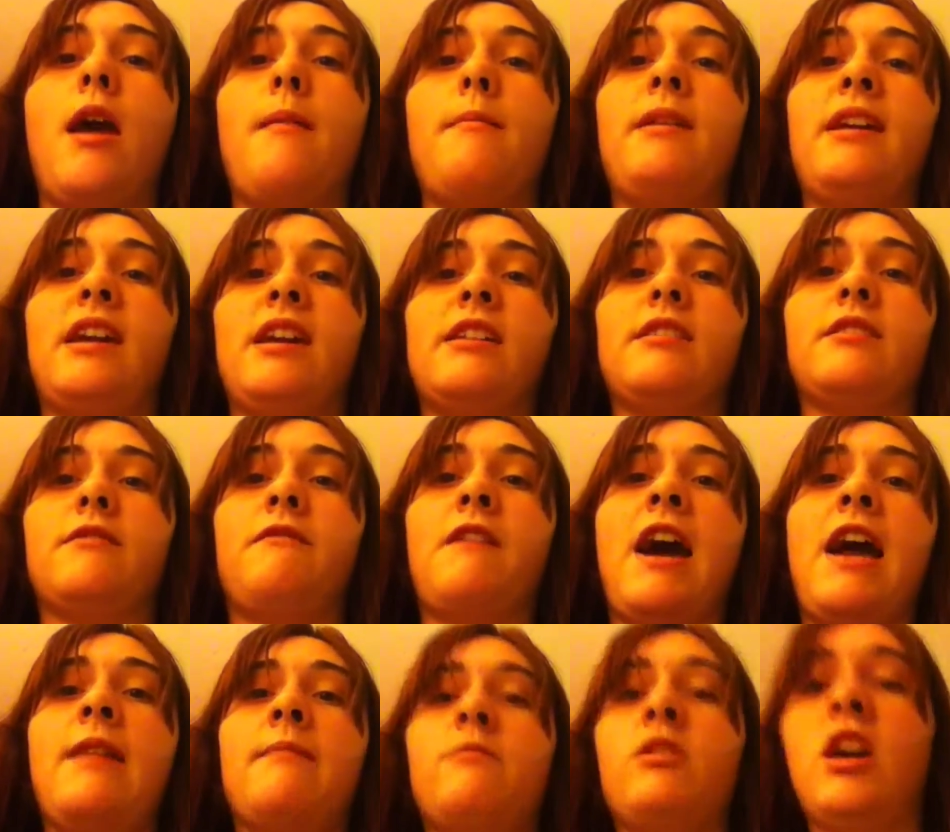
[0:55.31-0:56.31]
Because if
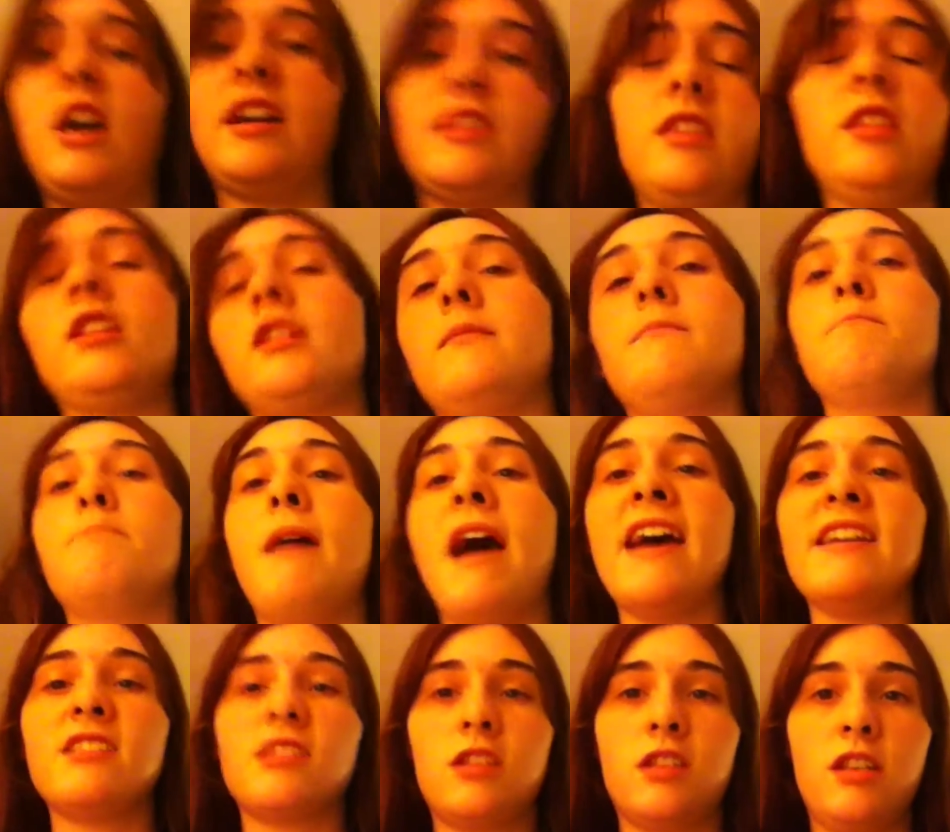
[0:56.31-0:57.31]
I am not the
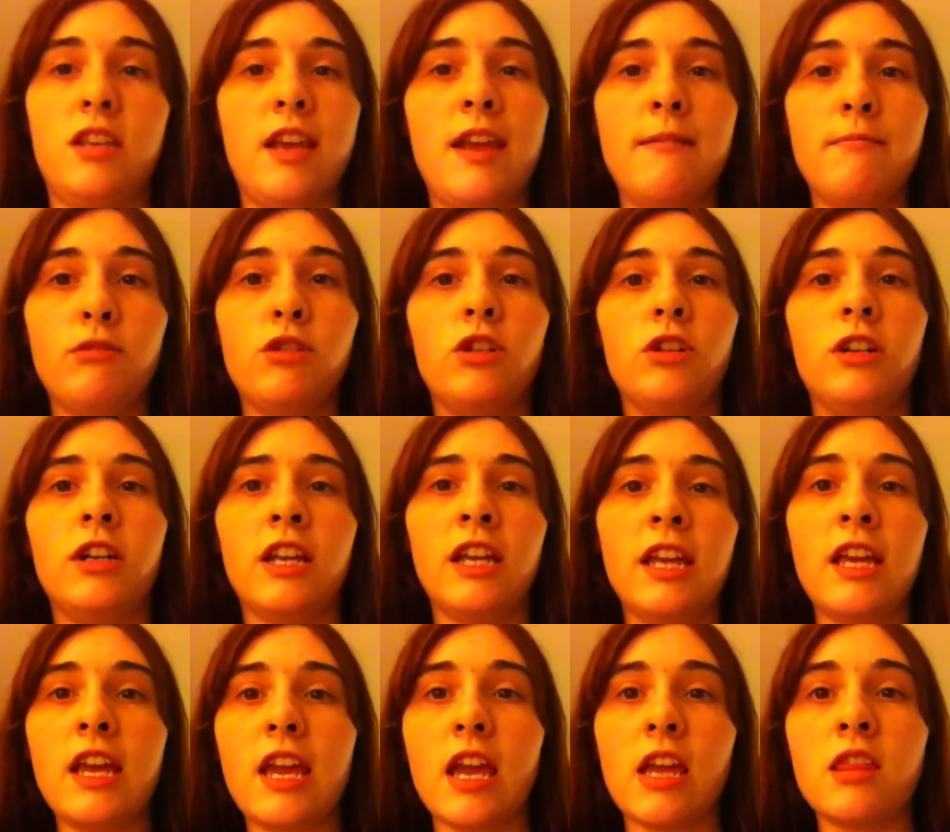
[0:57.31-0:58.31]
best
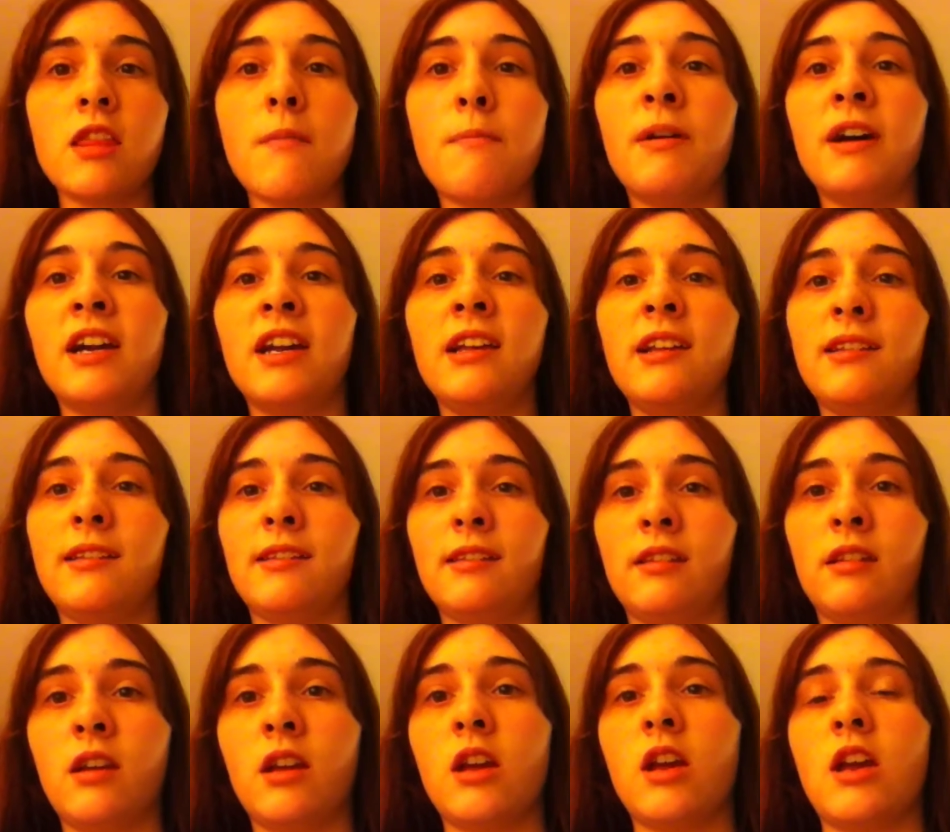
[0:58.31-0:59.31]
employee in the place,
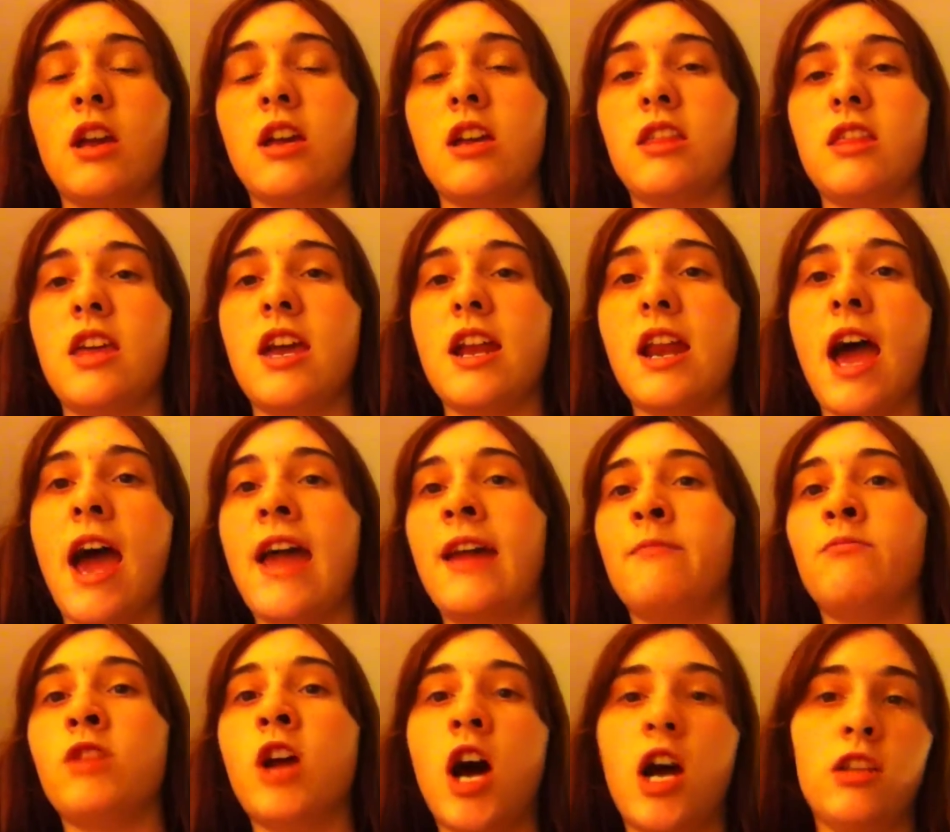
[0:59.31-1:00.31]
then I
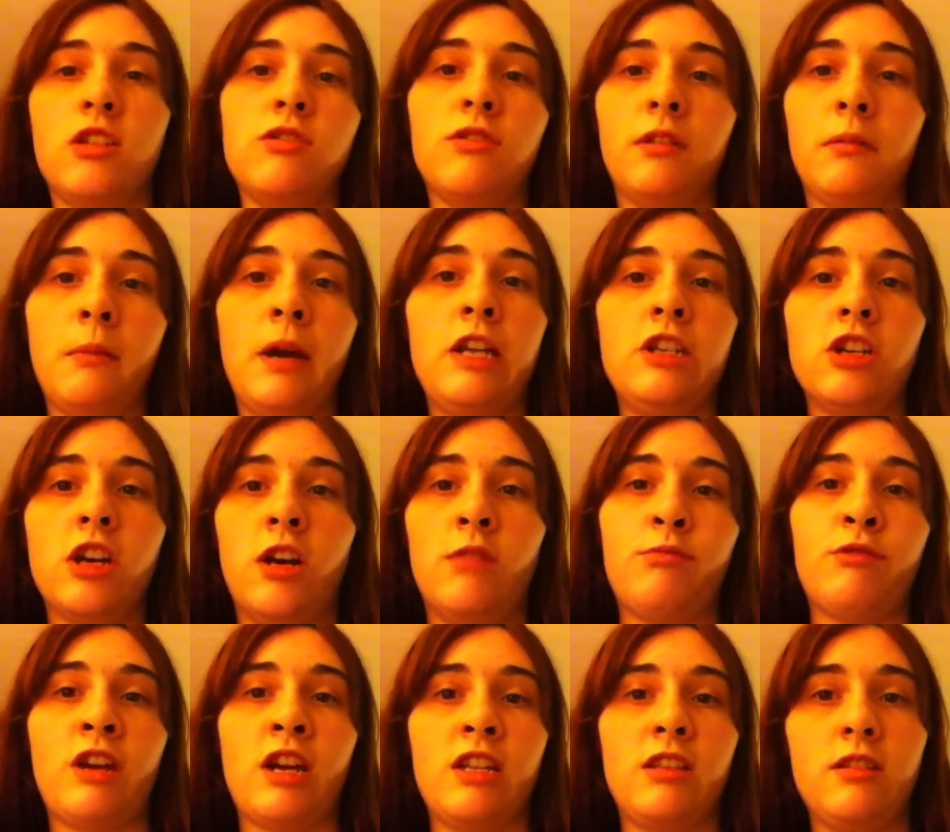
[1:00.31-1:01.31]
am not doing my job
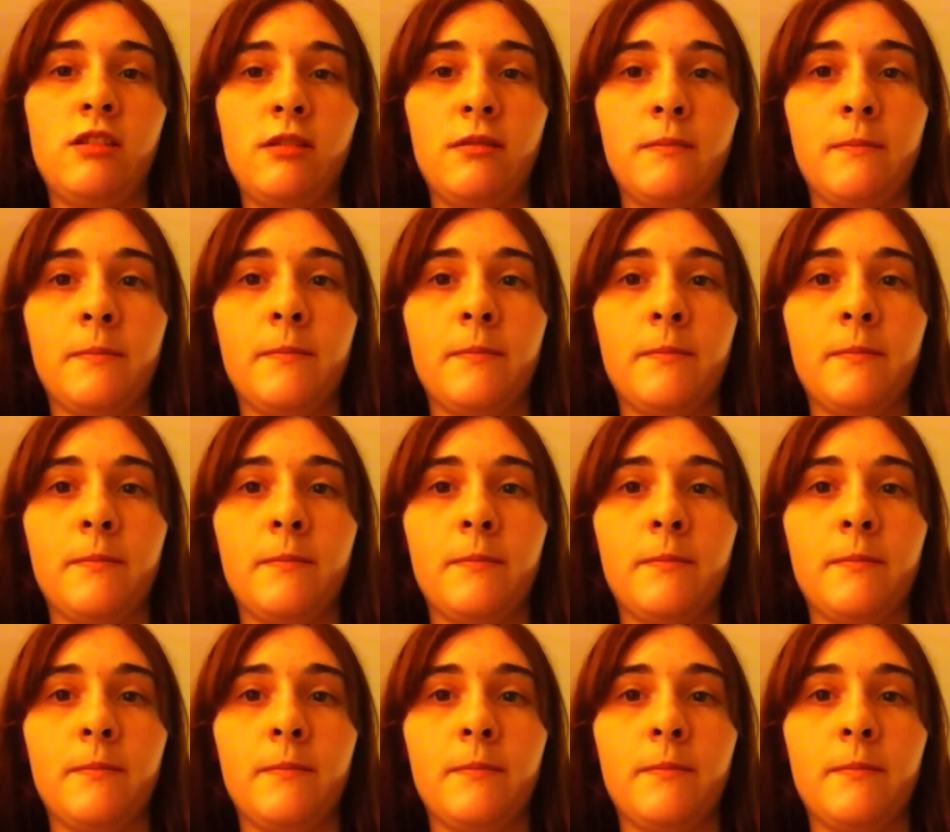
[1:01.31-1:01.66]
right.